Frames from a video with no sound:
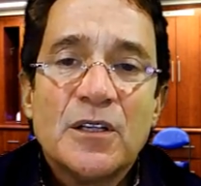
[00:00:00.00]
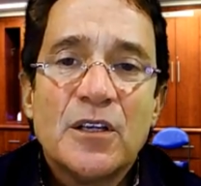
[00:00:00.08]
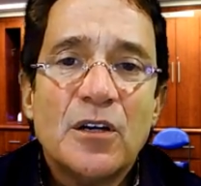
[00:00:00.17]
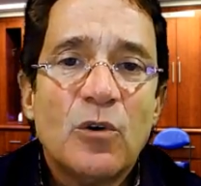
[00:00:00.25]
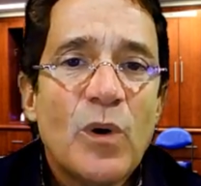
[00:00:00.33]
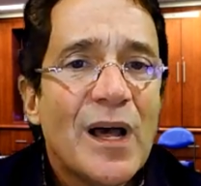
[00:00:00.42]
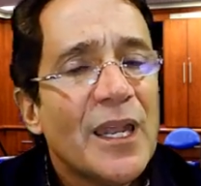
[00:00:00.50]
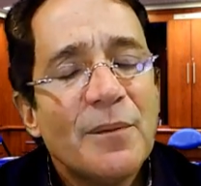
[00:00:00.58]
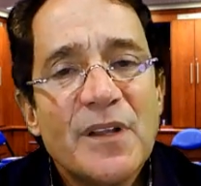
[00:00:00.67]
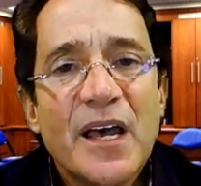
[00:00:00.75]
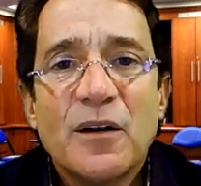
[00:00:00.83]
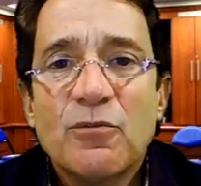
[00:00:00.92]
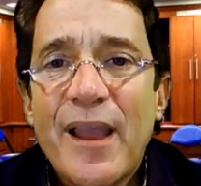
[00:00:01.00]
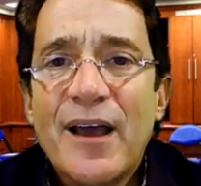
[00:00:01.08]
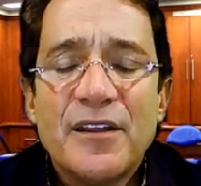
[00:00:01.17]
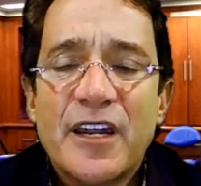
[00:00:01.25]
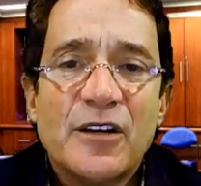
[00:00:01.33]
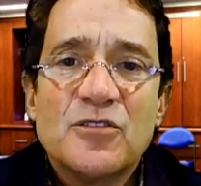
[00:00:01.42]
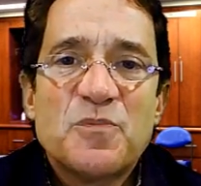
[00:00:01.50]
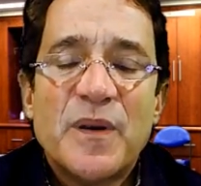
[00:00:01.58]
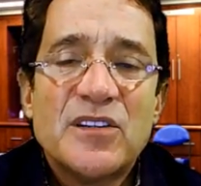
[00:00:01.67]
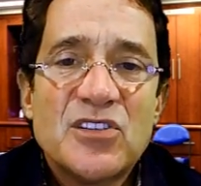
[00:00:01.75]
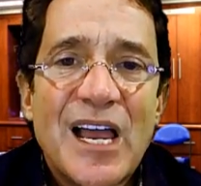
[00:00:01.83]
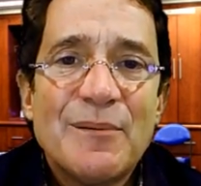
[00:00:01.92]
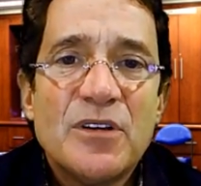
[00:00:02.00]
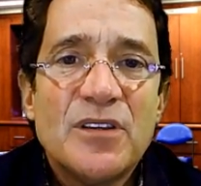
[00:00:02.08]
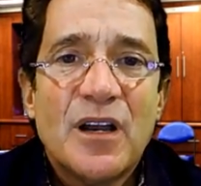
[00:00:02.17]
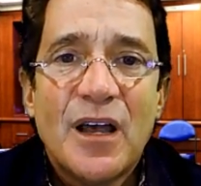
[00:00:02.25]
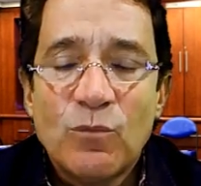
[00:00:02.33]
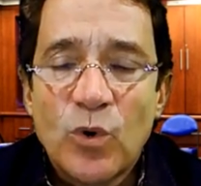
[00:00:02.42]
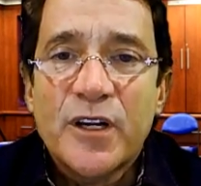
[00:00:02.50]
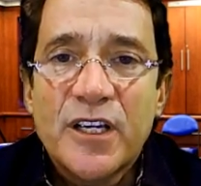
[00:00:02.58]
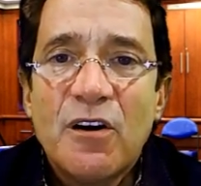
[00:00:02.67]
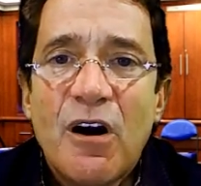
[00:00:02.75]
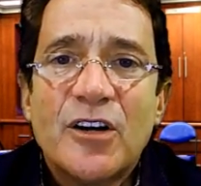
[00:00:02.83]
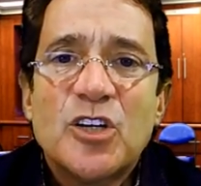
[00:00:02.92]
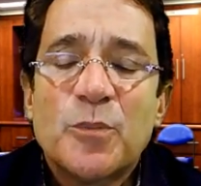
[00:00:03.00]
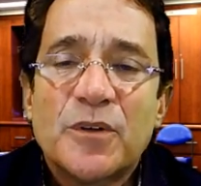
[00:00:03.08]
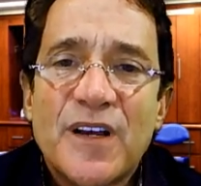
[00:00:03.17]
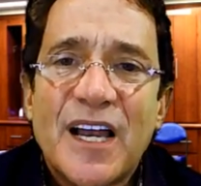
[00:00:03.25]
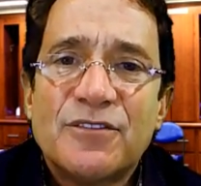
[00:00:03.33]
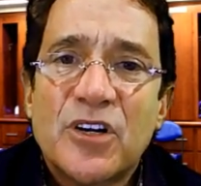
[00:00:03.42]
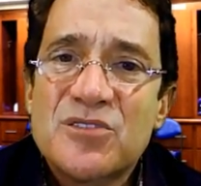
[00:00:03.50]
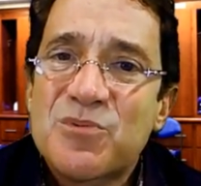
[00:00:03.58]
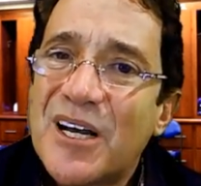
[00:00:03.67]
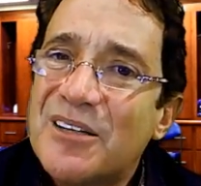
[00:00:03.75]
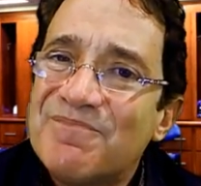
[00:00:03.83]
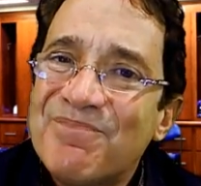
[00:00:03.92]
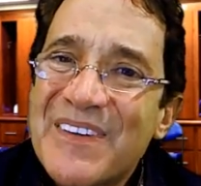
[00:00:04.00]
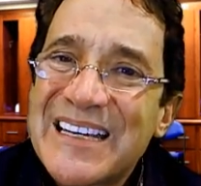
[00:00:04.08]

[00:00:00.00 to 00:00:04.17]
you know, while I'm not around and I don't spend time with you, I'm working hard to provide for us. Well,